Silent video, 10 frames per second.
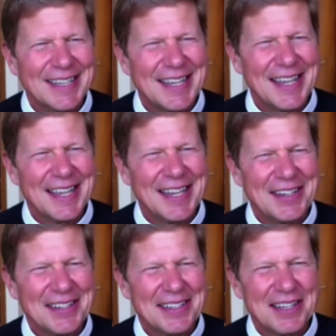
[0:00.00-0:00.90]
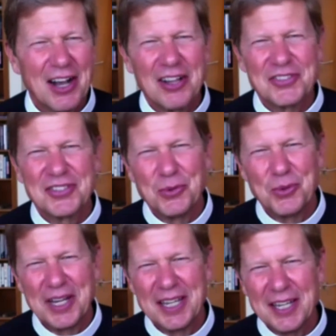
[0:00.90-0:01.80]
And also
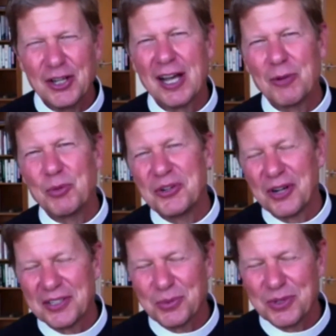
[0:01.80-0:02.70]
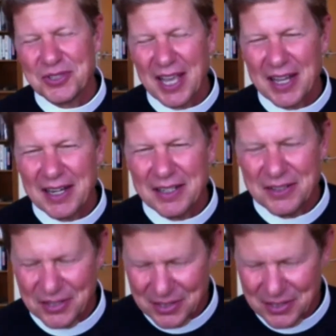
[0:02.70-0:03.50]
when "In God We Trust" was added